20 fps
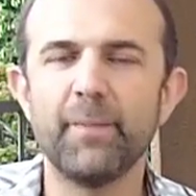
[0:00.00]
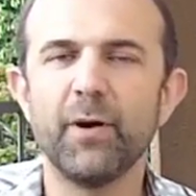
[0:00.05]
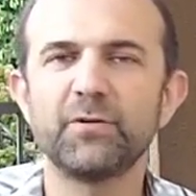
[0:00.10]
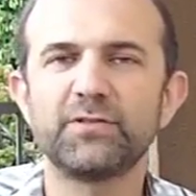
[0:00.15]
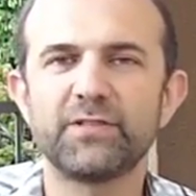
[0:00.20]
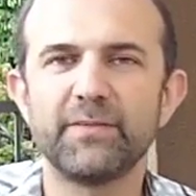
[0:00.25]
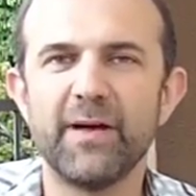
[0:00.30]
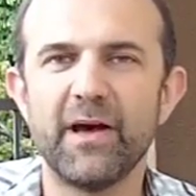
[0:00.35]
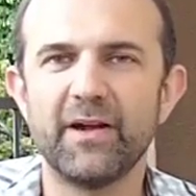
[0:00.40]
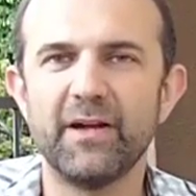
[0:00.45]

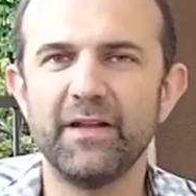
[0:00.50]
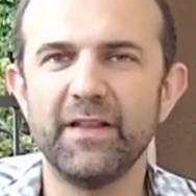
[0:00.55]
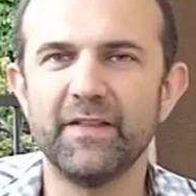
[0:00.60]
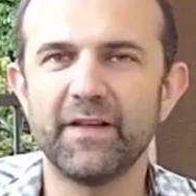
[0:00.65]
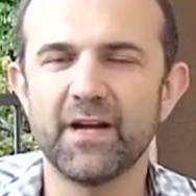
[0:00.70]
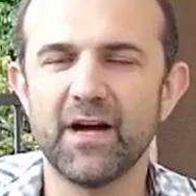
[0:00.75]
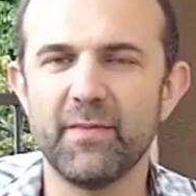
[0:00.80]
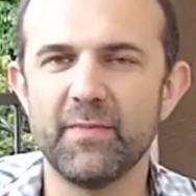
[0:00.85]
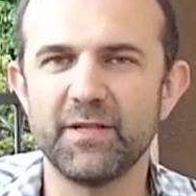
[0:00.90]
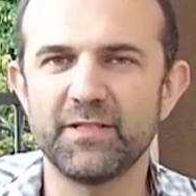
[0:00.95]
post about it
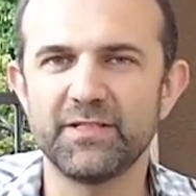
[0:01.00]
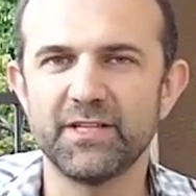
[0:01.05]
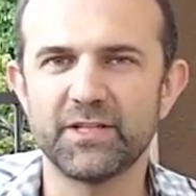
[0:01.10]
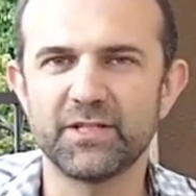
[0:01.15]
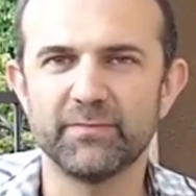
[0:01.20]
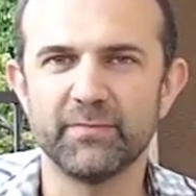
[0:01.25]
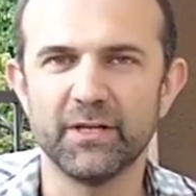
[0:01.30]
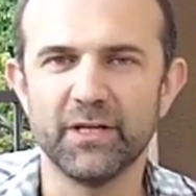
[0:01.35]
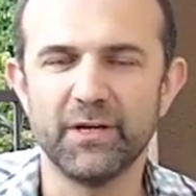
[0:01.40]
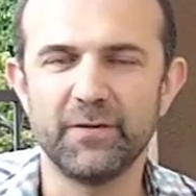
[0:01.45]
in the comments
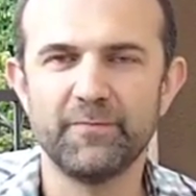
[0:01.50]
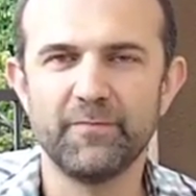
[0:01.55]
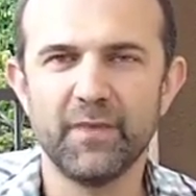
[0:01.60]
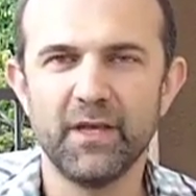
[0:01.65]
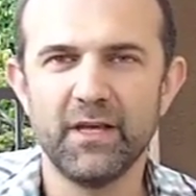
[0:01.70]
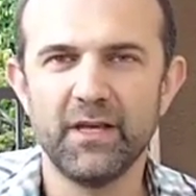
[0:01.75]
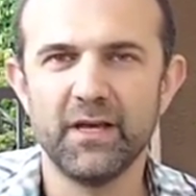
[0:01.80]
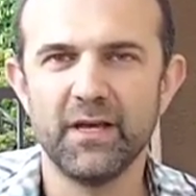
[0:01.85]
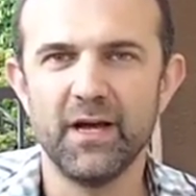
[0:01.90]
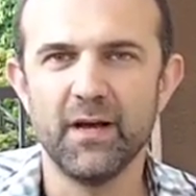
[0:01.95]
section below.
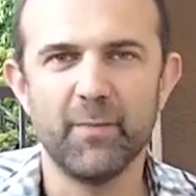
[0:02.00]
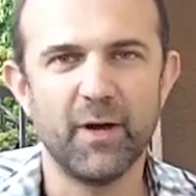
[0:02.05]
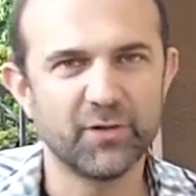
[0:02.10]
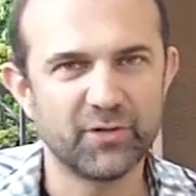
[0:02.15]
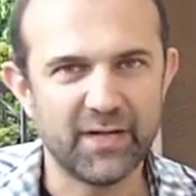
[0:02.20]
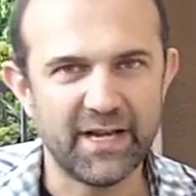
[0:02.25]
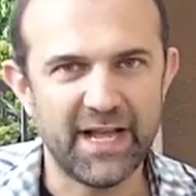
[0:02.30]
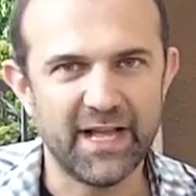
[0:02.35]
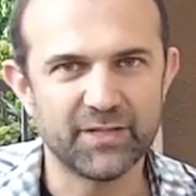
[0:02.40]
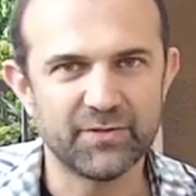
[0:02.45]

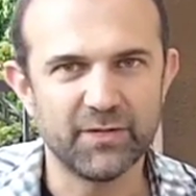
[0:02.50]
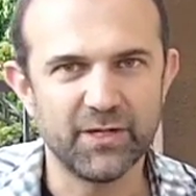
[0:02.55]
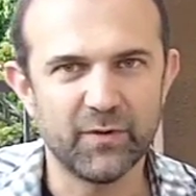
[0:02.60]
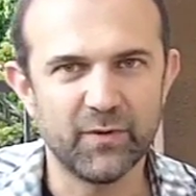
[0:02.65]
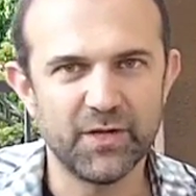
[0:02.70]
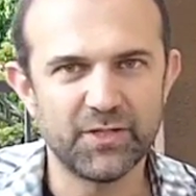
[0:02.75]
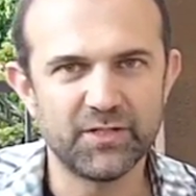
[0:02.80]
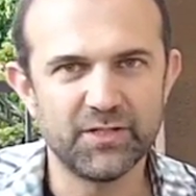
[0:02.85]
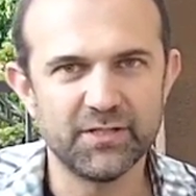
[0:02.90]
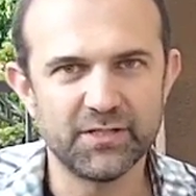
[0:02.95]
I'll try to answer
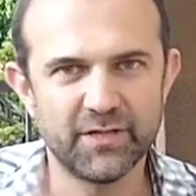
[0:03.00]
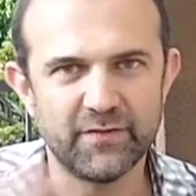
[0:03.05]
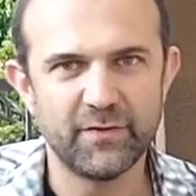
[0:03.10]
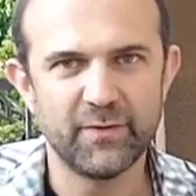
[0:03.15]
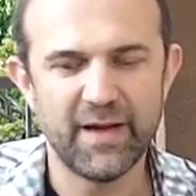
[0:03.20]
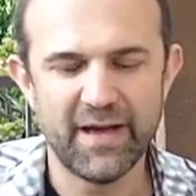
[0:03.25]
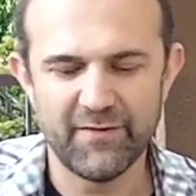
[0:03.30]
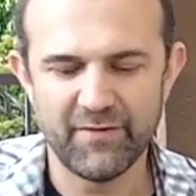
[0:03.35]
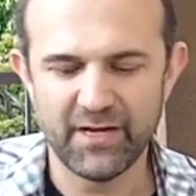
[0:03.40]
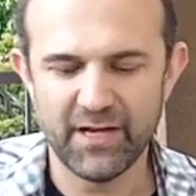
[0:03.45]
any questions, and
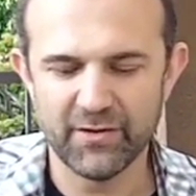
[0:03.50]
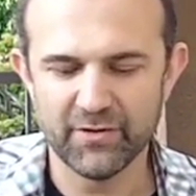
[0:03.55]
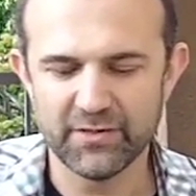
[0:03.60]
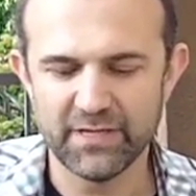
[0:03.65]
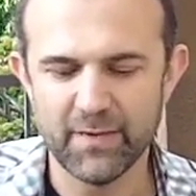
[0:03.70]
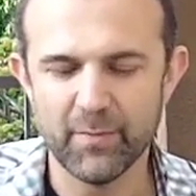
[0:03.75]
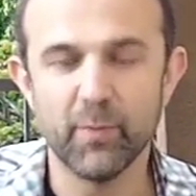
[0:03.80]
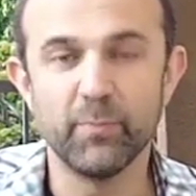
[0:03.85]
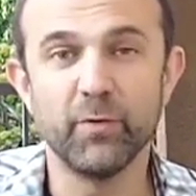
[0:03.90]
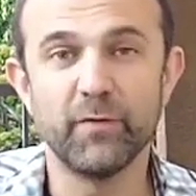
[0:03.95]
if you have any
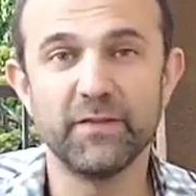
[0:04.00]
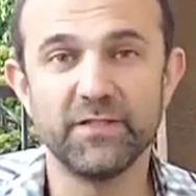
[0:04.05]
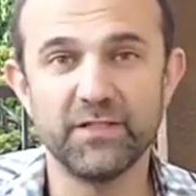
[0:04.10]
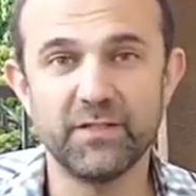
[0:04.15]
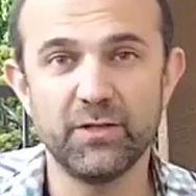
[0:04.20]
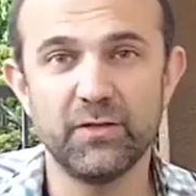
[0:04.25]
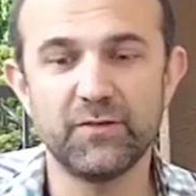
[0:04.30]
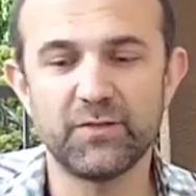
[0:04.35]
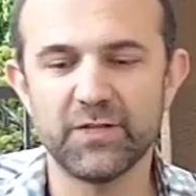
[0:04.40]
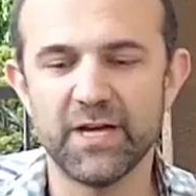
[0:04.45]
other demo
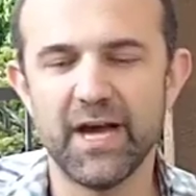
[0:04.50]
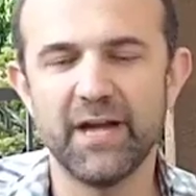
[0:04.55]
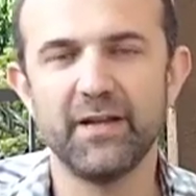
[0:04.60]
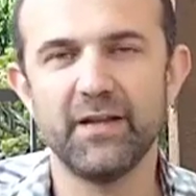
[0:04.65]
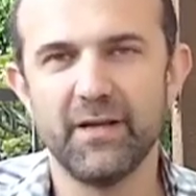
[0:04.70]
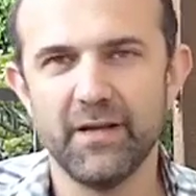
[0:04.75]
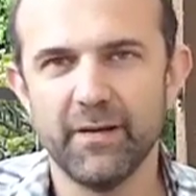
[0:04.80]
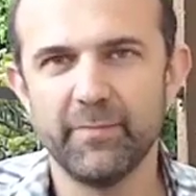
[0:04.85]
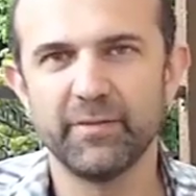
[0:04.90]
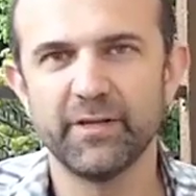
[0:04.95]
movies that you've
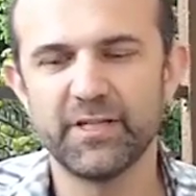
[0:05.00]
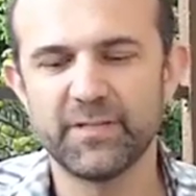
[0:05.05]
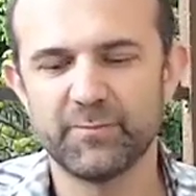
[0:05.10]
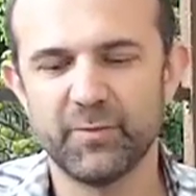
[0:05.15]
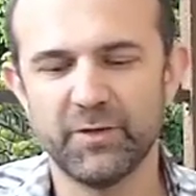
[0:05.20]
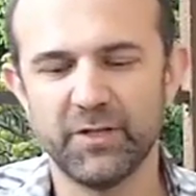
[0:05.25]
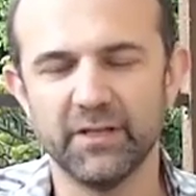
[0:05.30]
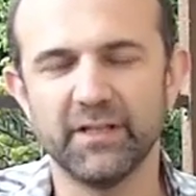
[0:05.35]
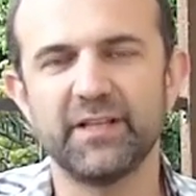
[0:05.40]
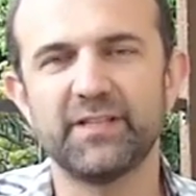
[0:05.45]
shot,
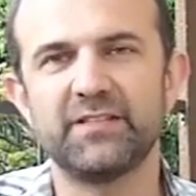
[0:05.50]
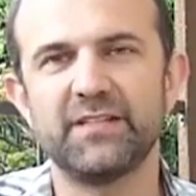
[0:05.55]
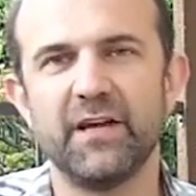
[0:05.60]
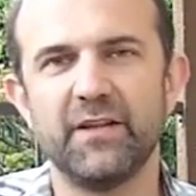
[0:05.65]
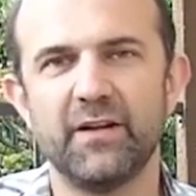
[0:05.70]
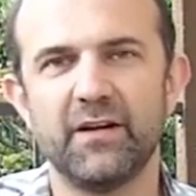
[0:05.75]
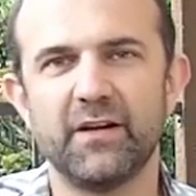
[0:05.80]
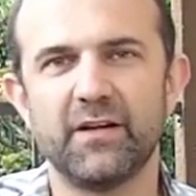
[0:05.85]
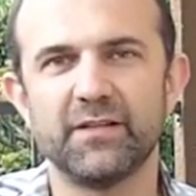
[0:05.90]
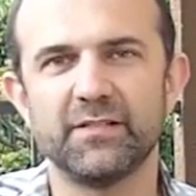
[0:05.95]
please put the links
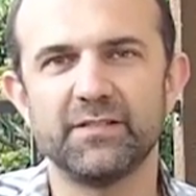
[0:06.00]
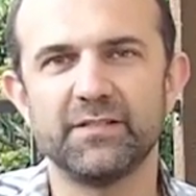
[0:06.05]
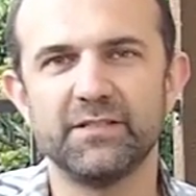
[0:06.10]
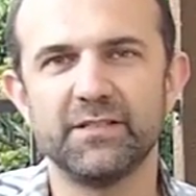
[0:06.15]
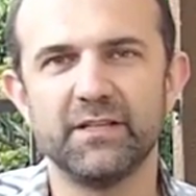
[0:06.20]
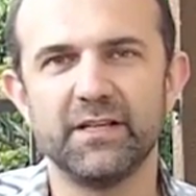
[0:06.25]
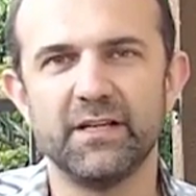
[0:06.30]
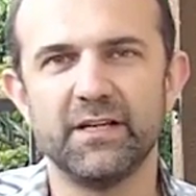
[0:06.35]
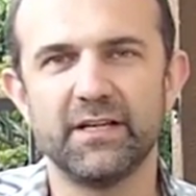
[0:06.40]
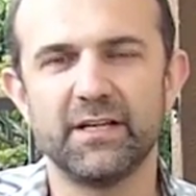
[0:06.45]
down there
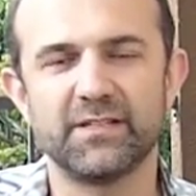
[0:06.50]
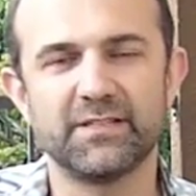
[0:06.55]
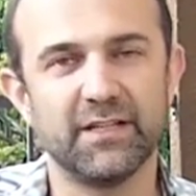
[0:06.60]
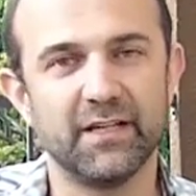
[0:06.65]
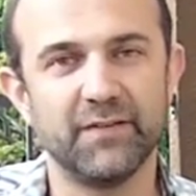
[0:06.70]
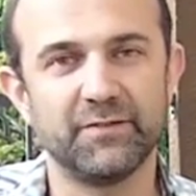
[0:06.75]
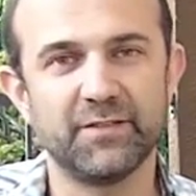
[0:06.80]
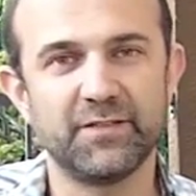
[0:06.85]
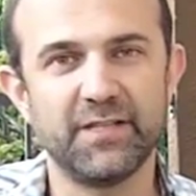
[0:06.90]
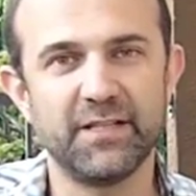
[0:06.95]

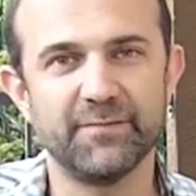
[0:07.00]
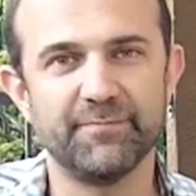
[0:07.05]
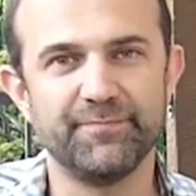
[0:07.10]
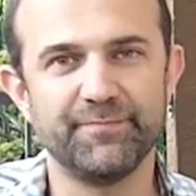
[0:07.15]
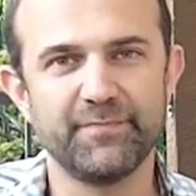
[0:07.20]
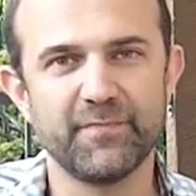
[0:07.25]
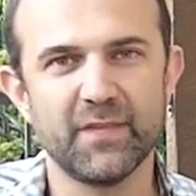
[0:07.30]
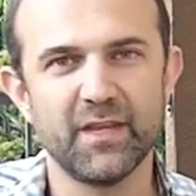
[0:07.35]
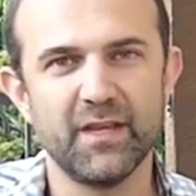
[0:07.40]
because I'd love to see them.